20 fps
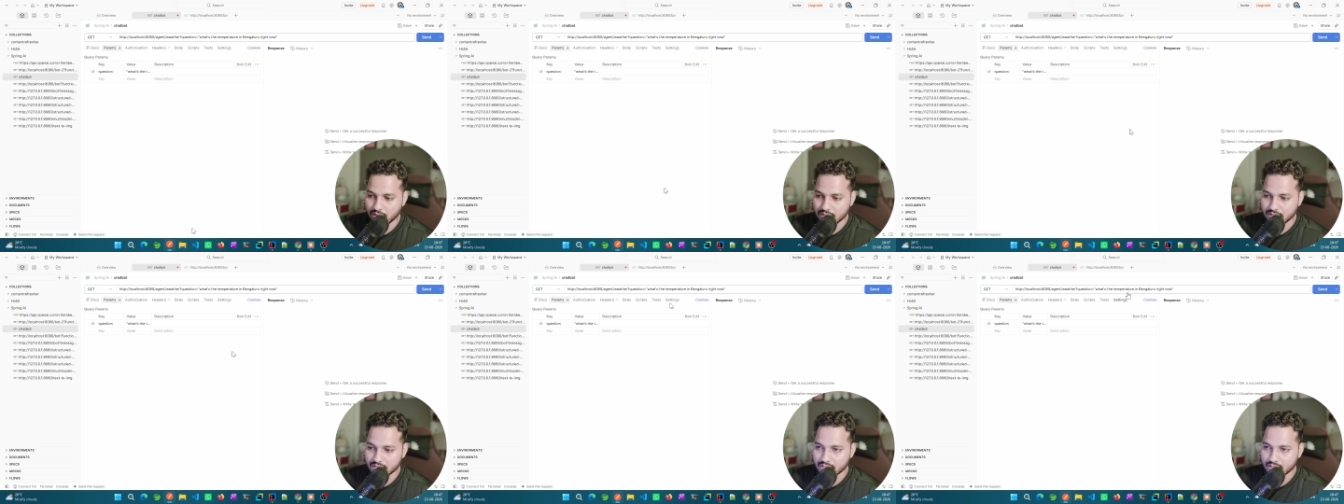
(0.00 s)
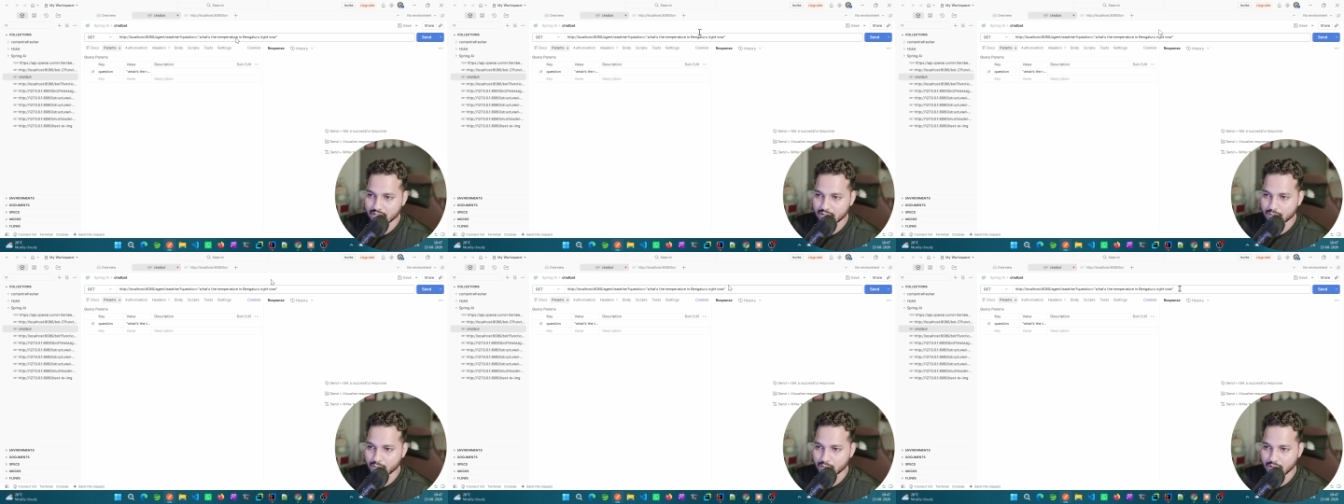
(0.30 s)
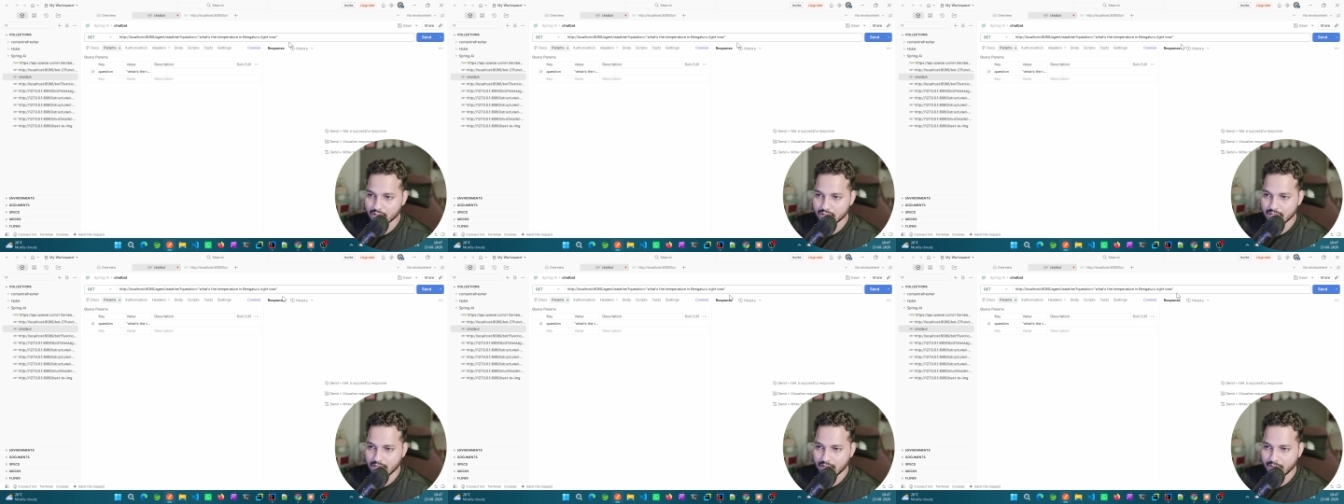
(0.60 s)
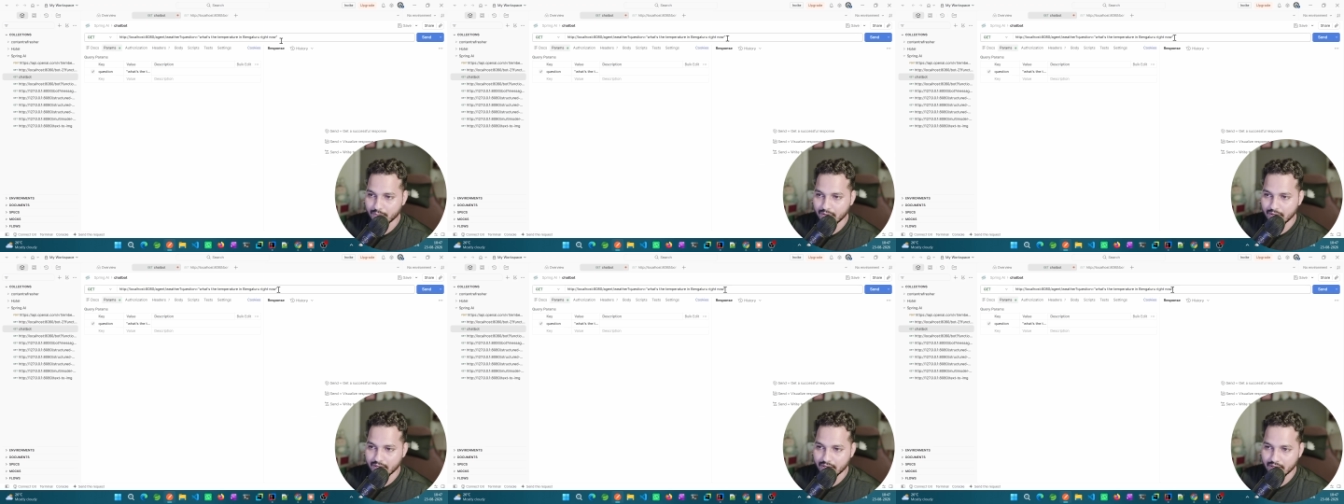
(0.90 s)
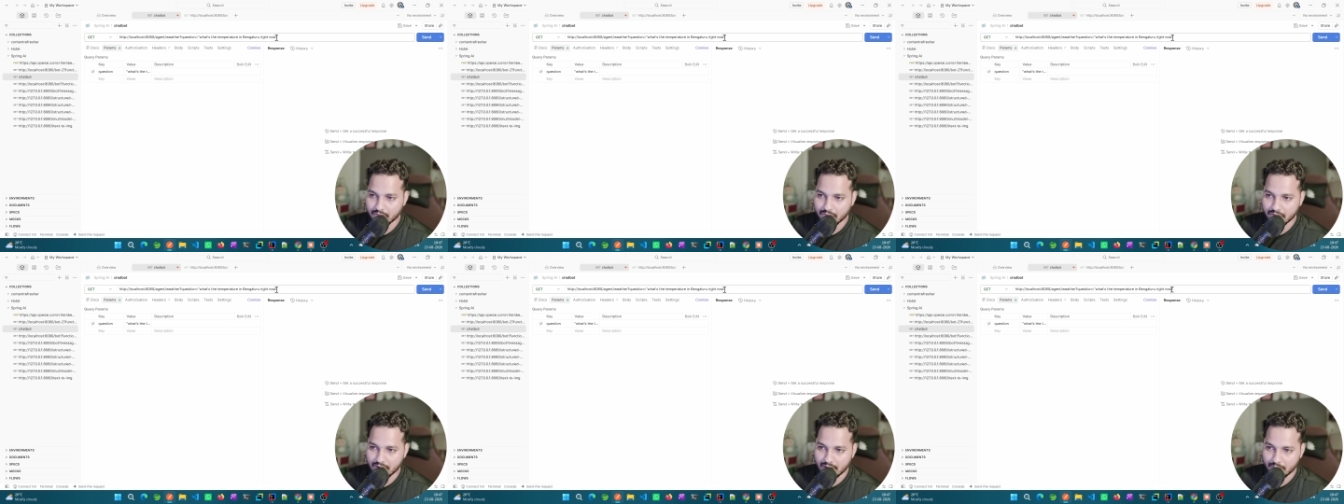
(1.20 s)
is the response I'm
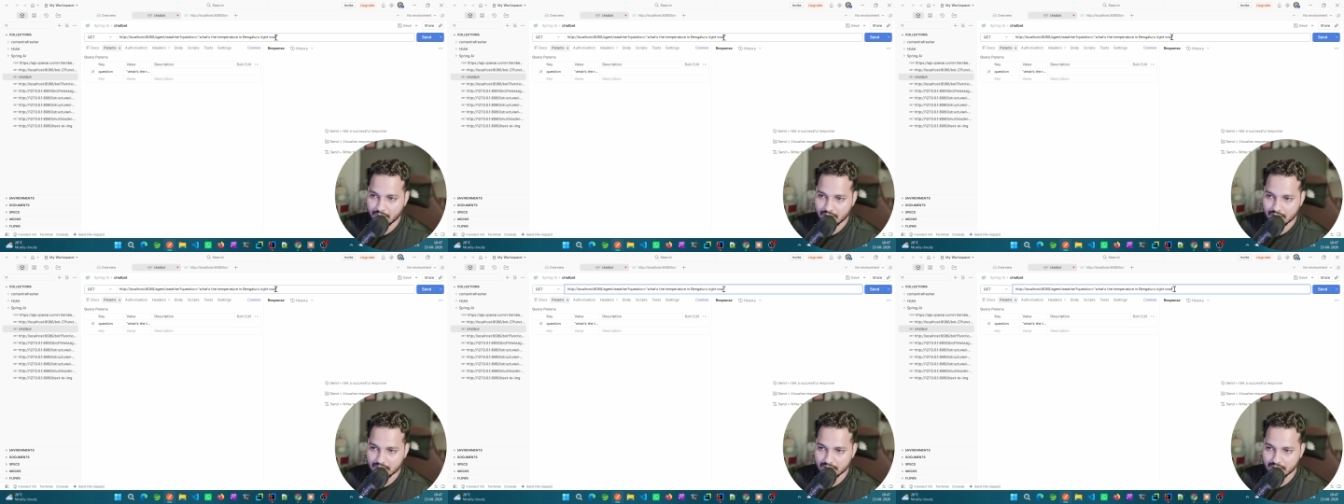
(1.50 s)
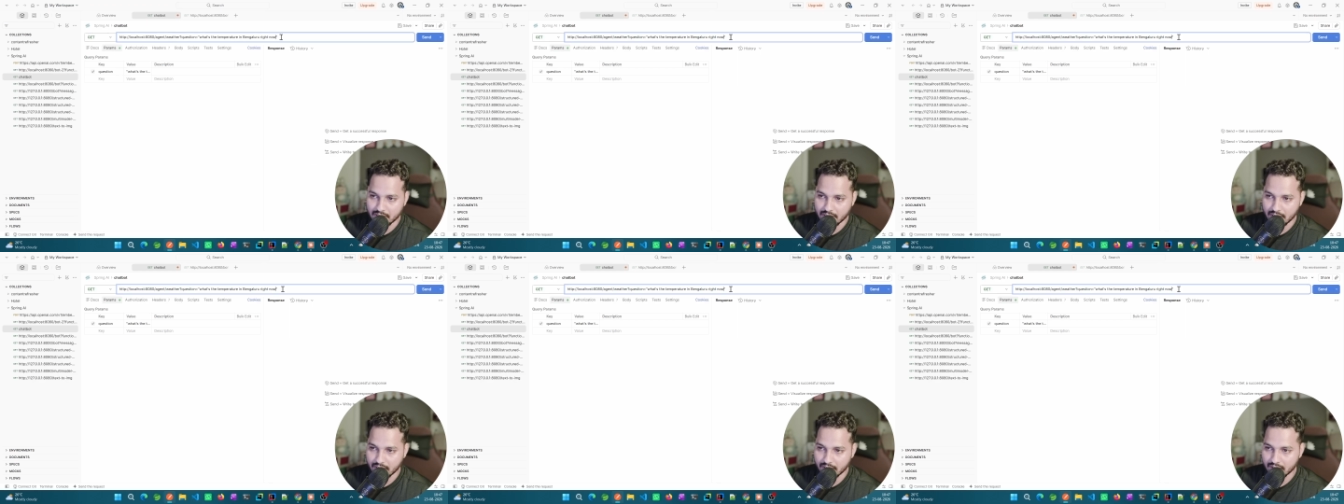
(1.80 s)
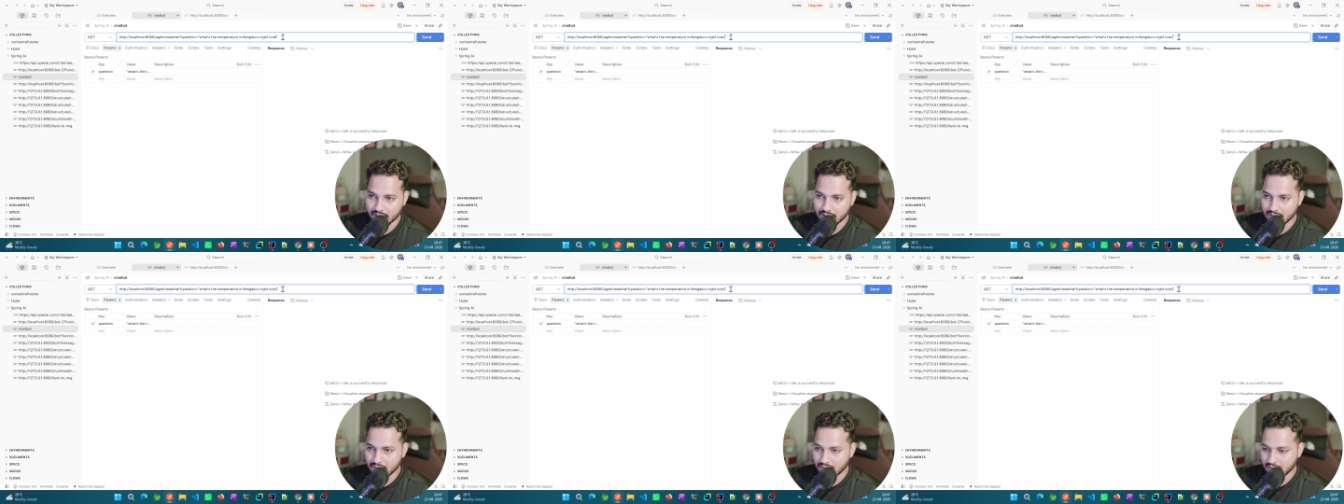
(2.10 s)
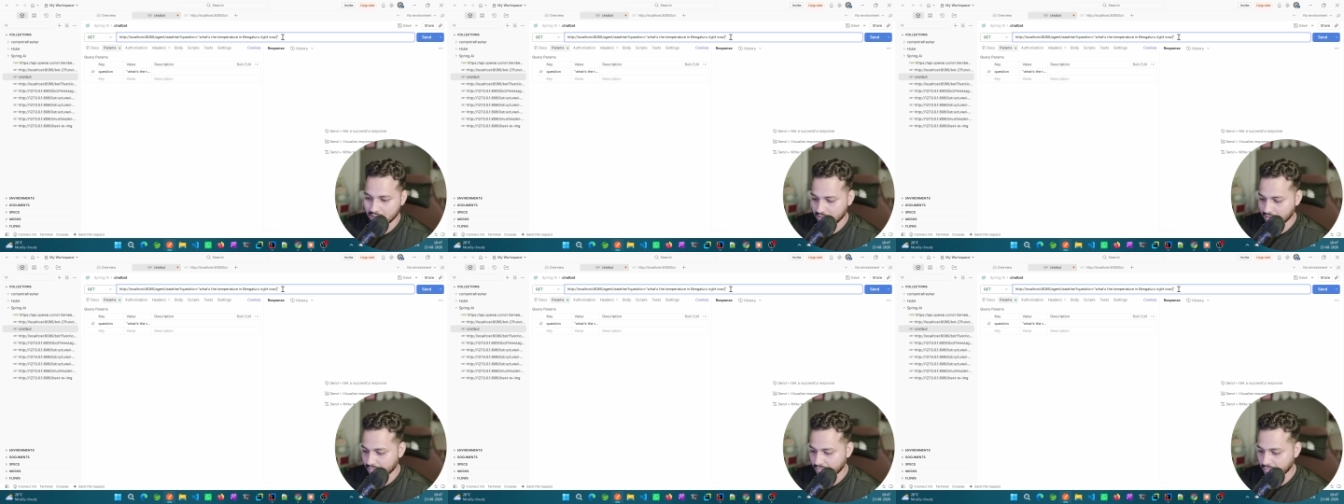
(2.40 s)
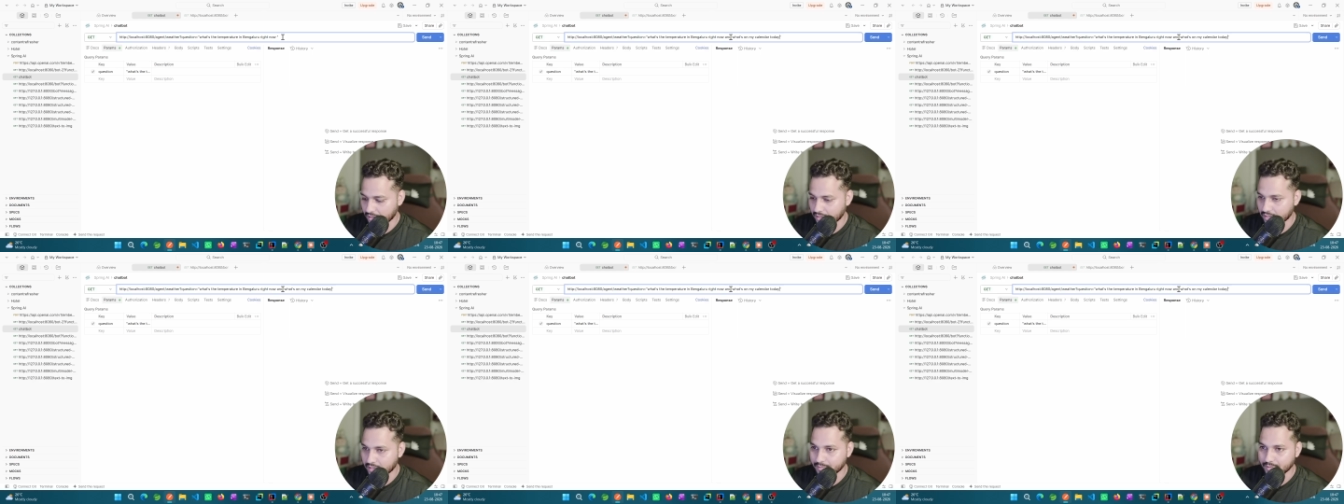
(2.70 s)
getting when I'm asking
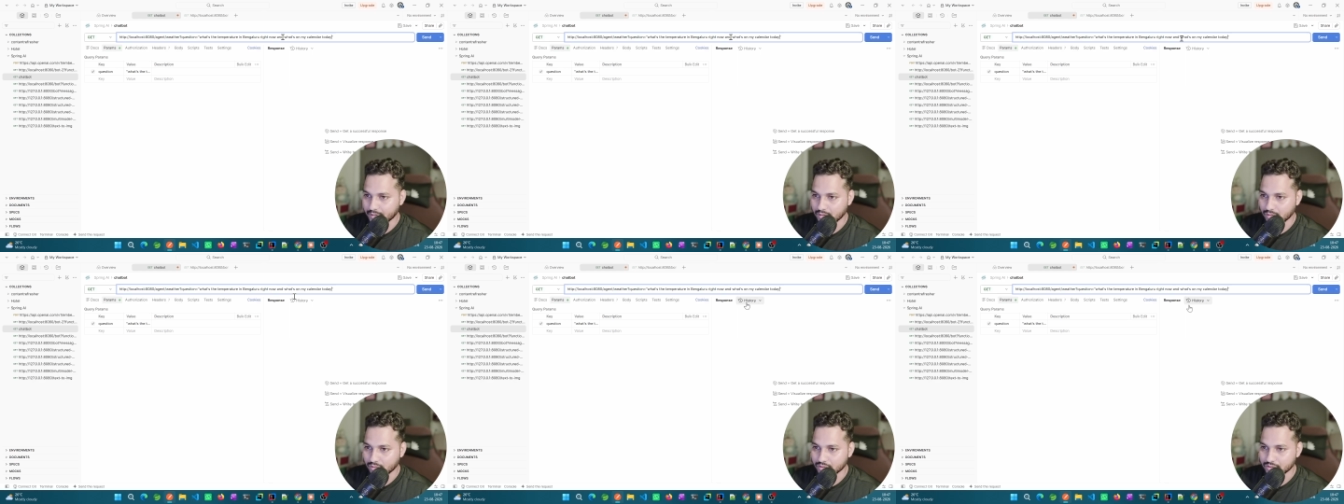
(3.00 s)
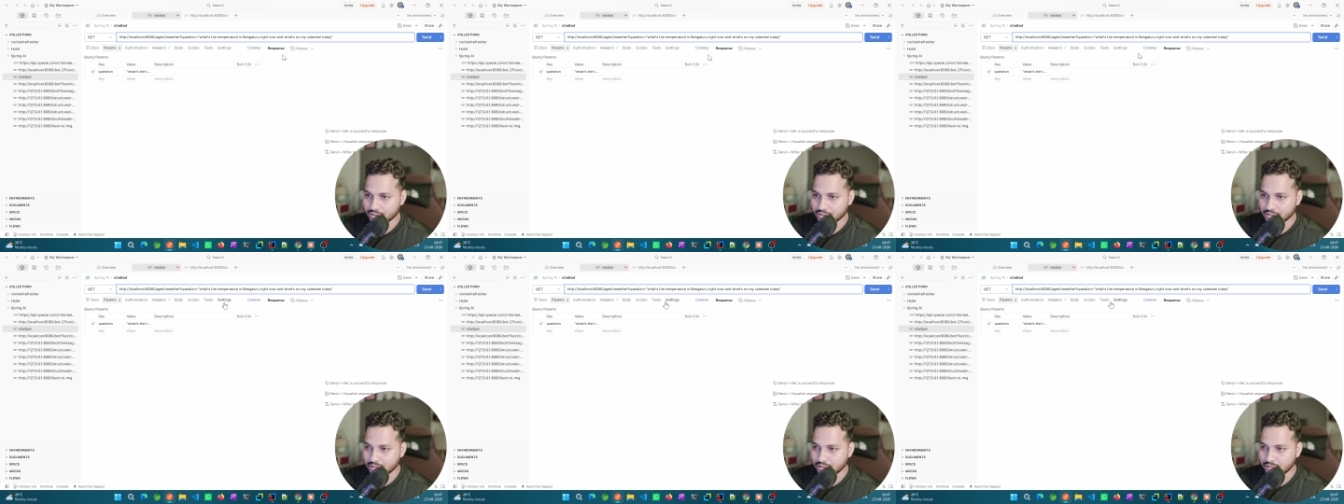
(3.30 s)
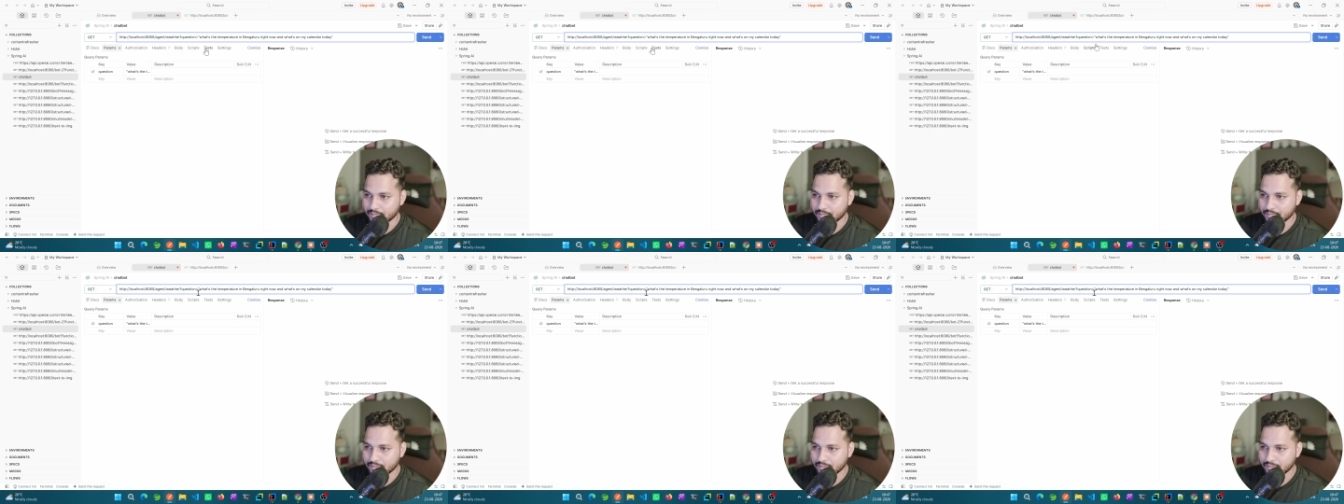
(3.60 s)
multiple question.